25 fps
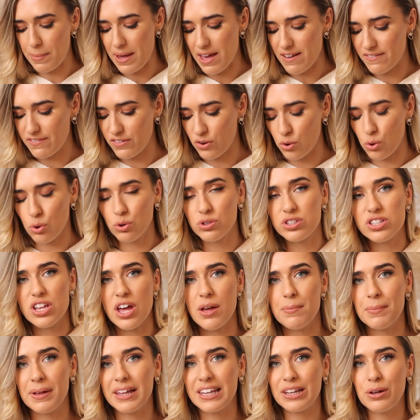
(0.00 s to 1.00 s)
bit of
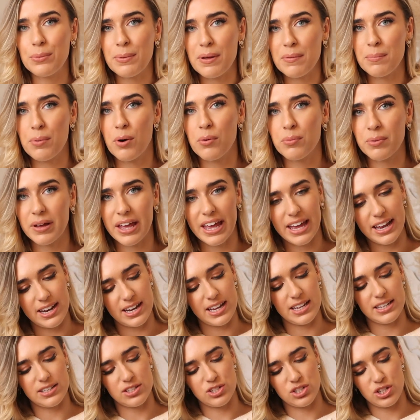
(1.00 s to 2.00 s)
autumn, a little bit of pumpkin
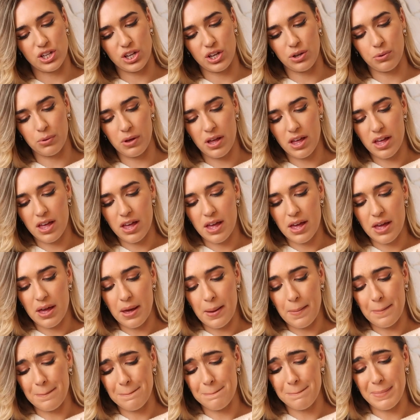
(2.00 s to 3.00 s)
into
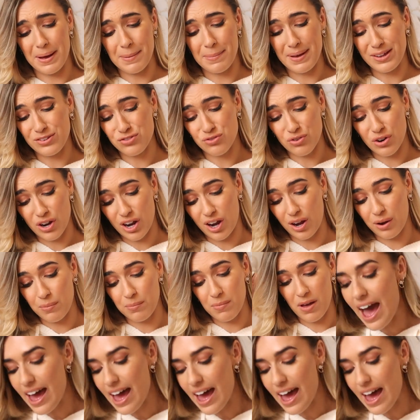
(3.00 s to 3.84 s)
my bedroom.